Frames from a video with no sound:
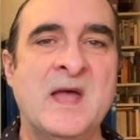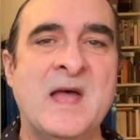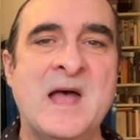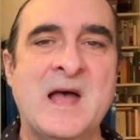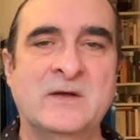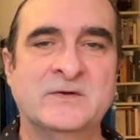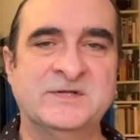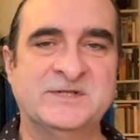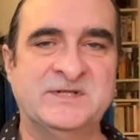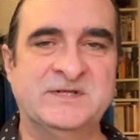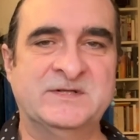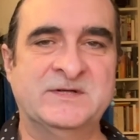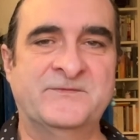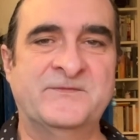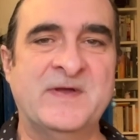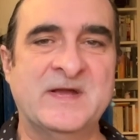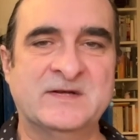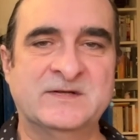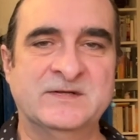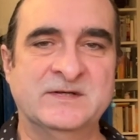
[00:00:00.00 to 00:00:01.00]
How does it
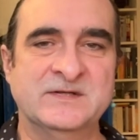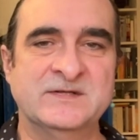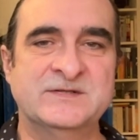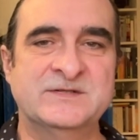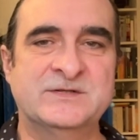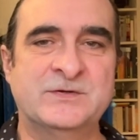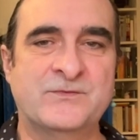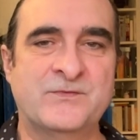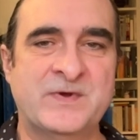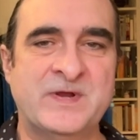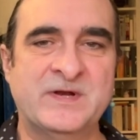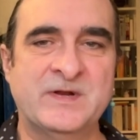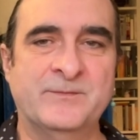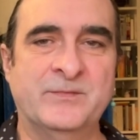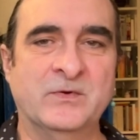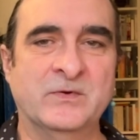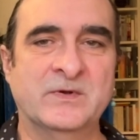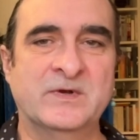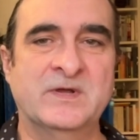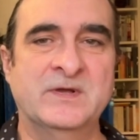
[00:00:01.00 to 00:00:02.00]
affect us to read a
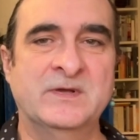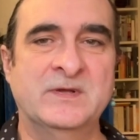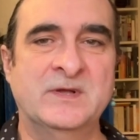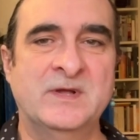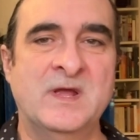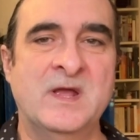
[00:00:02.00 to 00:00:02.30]
book